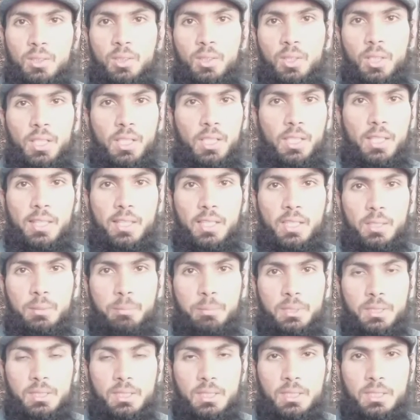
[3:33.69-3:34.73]
Any third
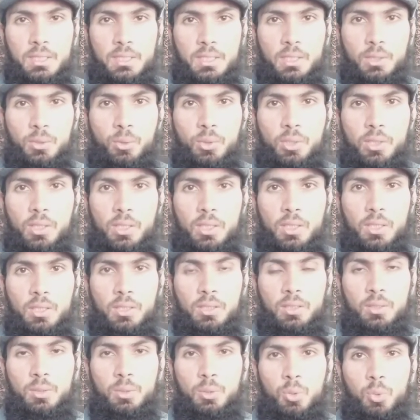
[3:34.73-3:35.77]
person singular,
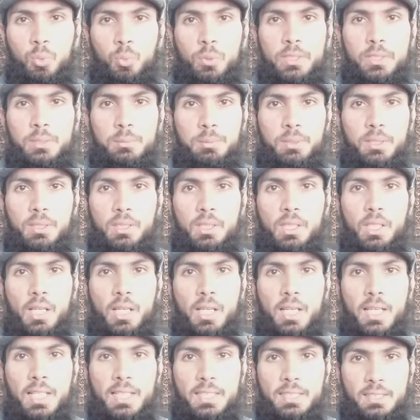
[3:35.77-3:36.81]
we speak
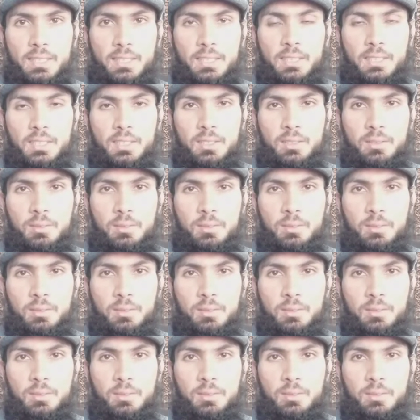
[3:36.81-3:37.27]
has.